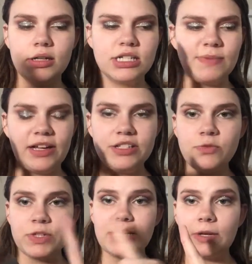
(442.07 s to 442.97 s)

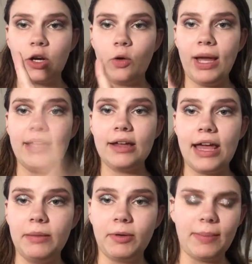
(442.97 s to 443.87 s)
sponge, which I'm going to go wet,
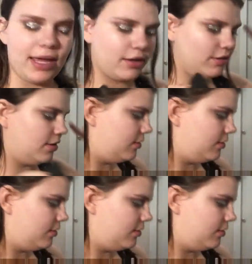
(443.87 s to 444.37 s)
and I'll be right back.